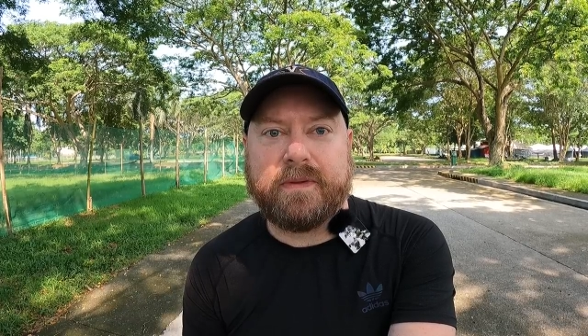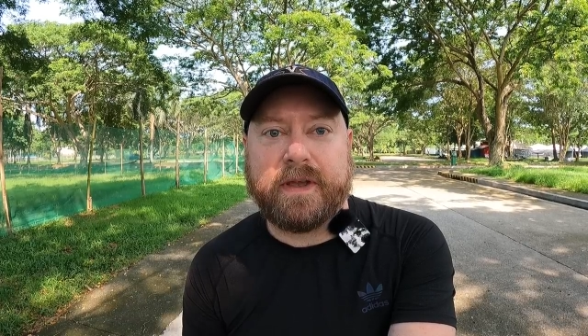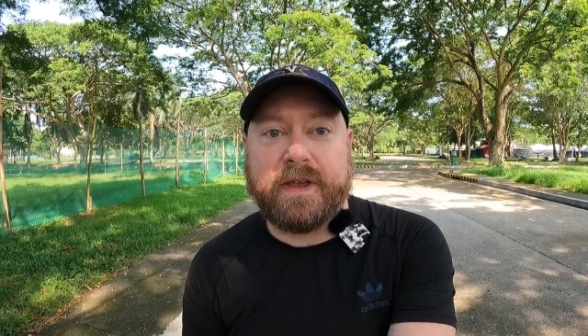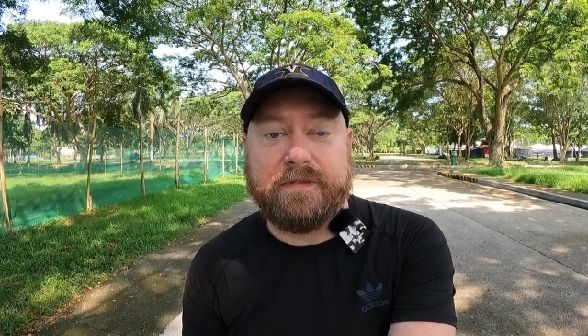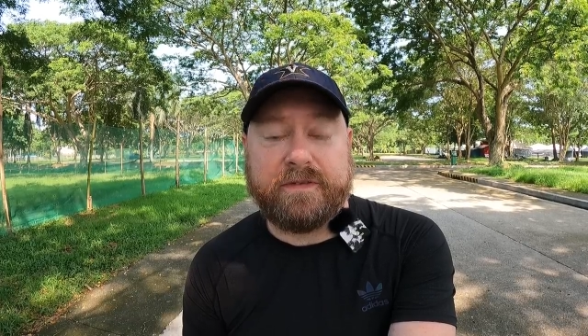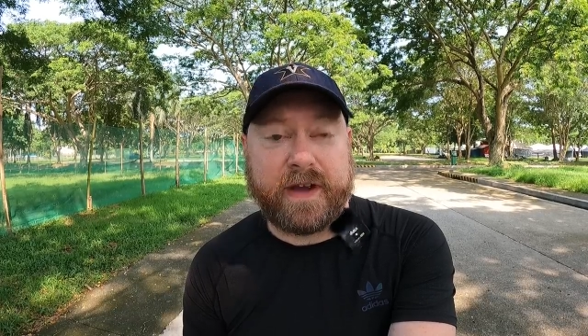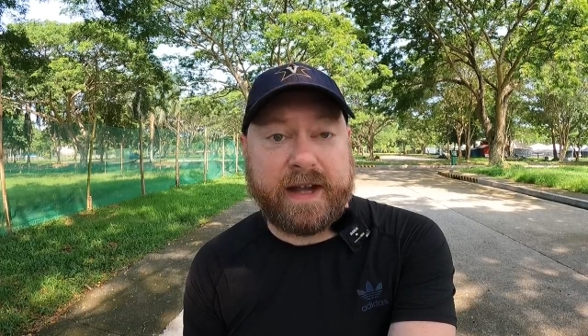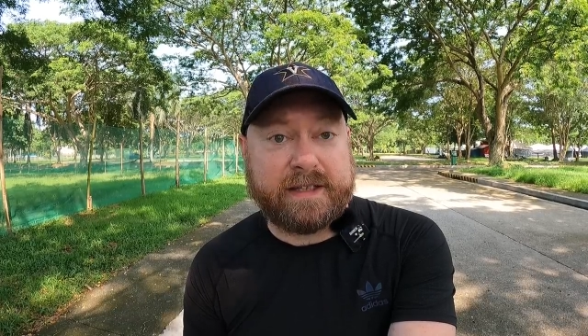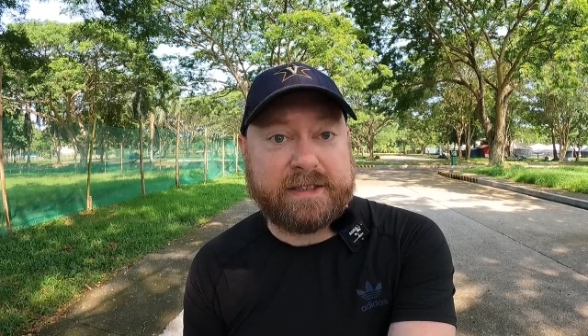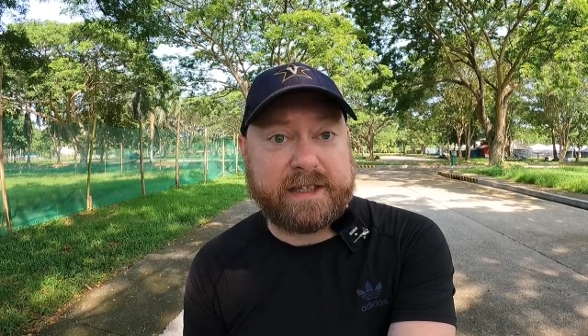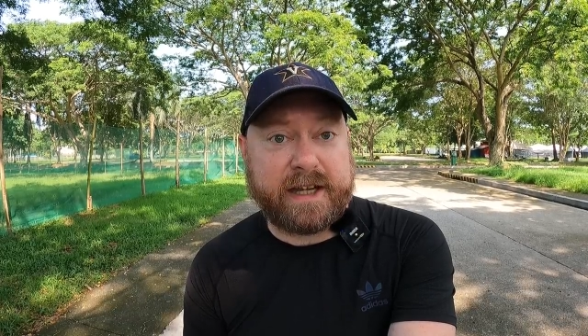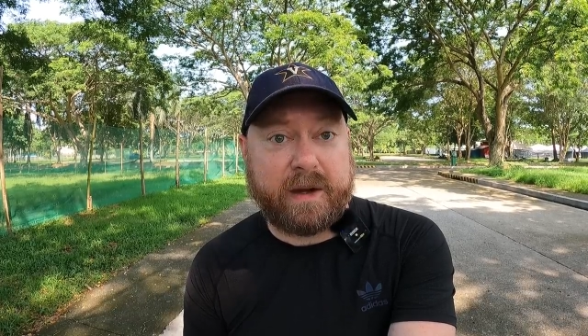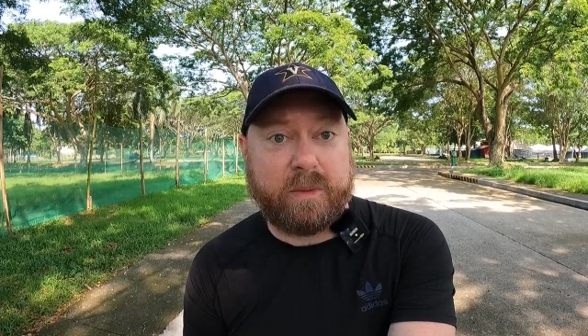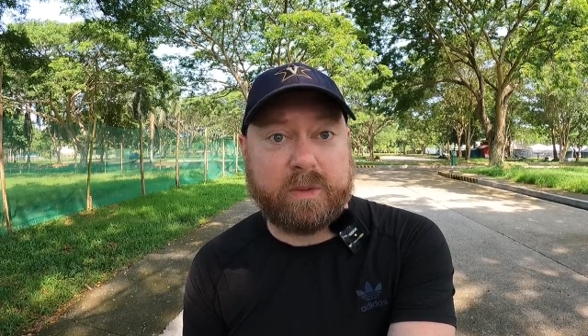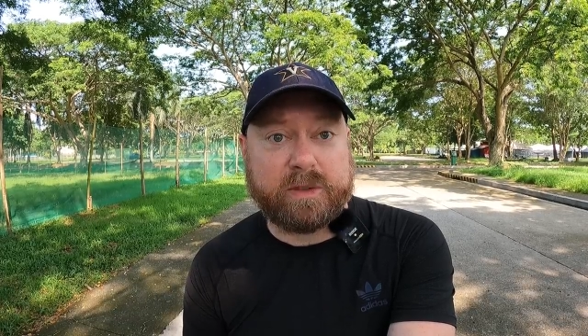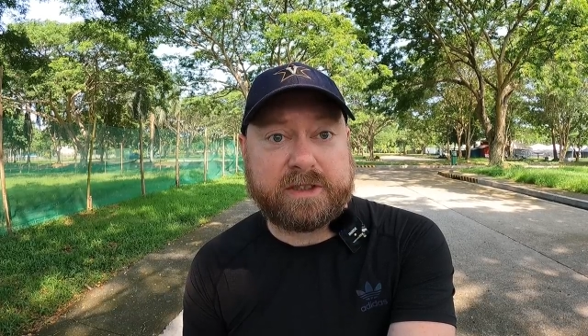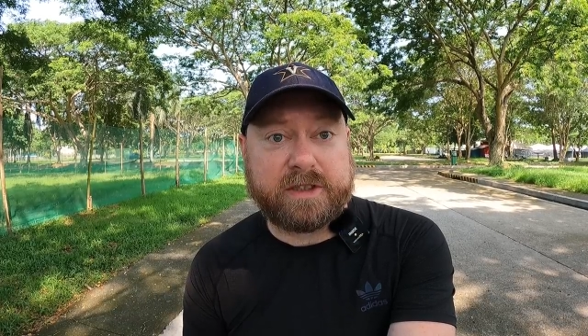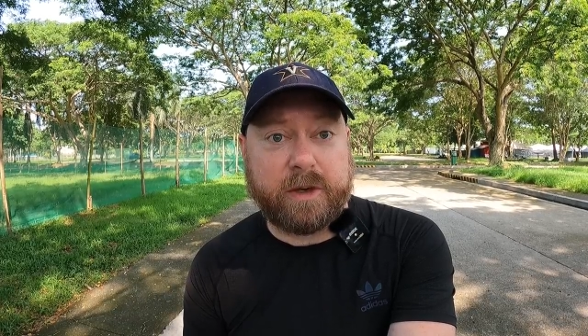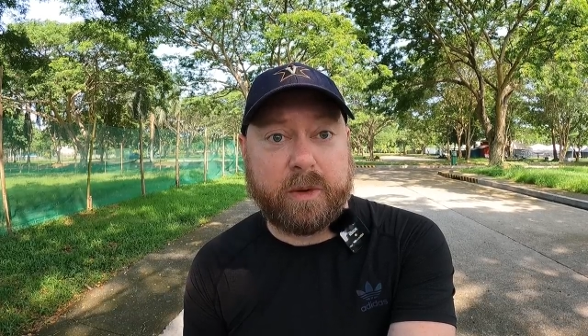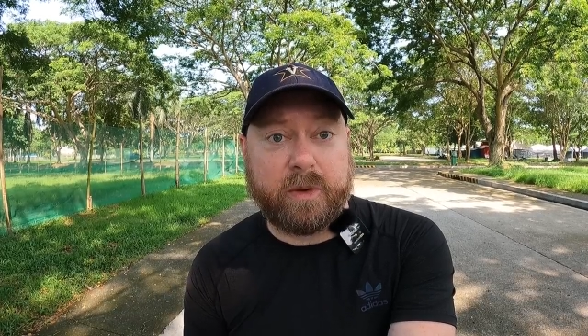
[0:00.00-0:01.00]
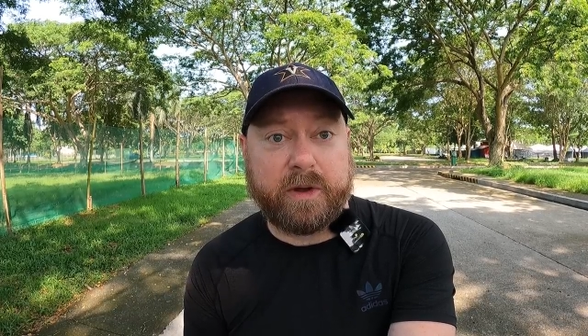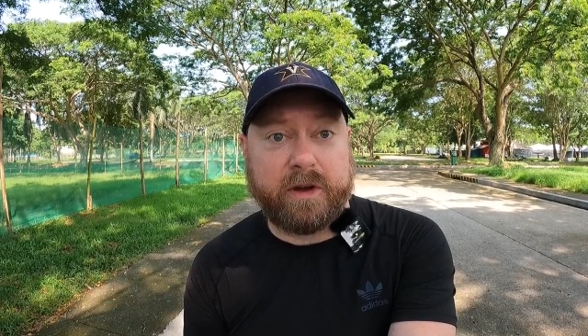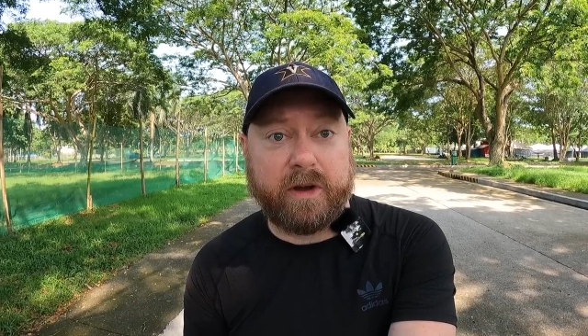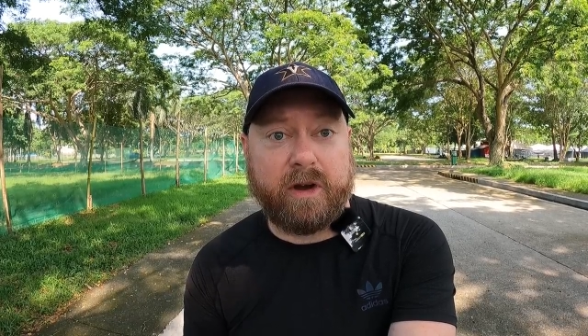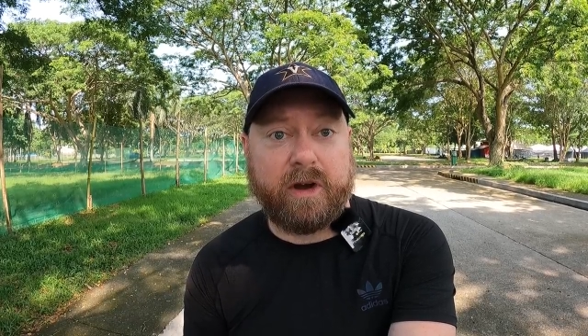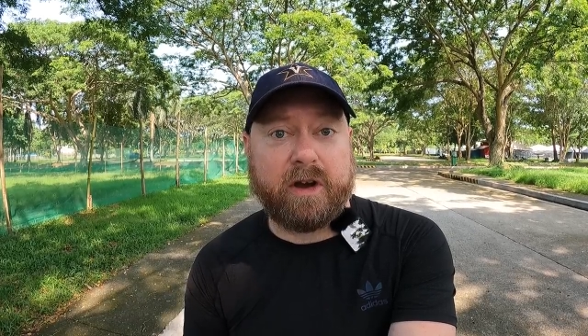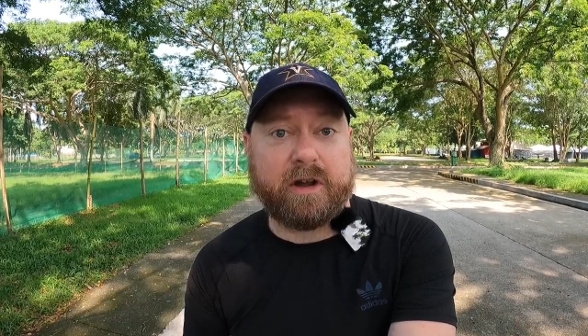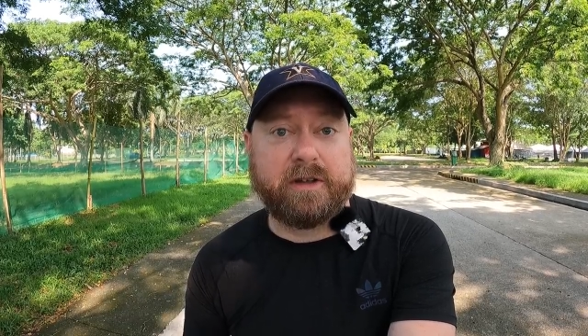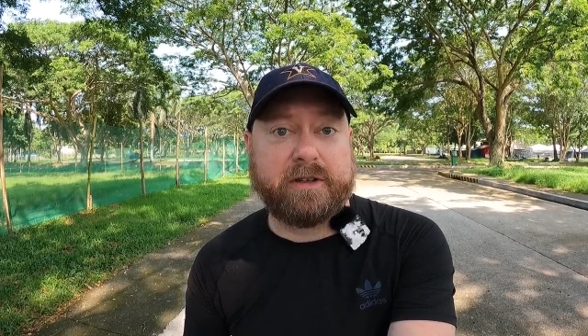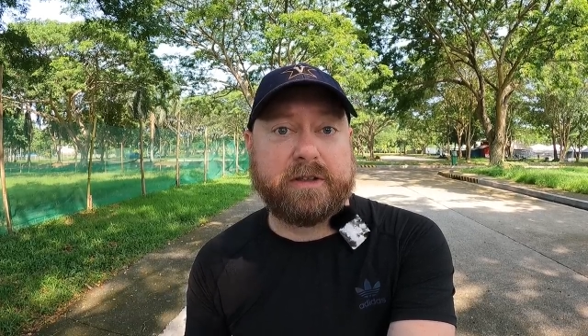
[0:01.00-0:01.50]
he finds out what's going
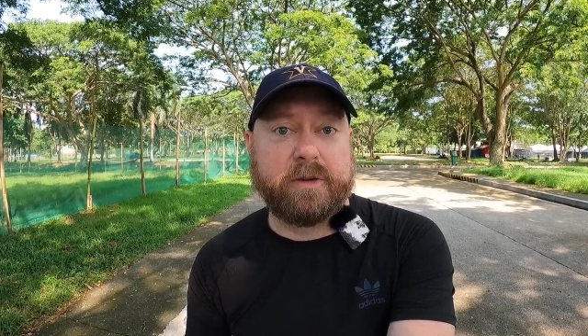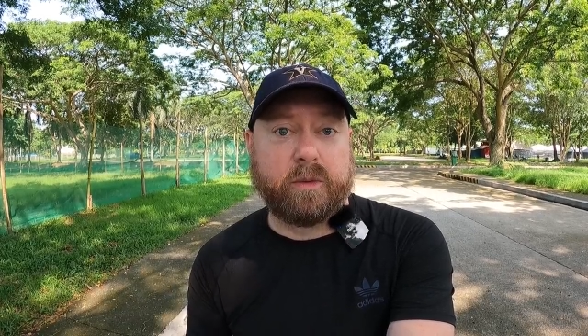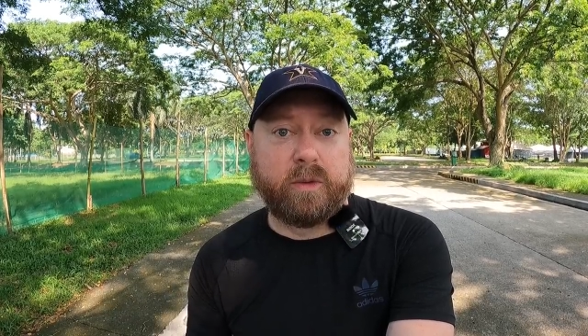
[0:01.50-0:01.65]
on and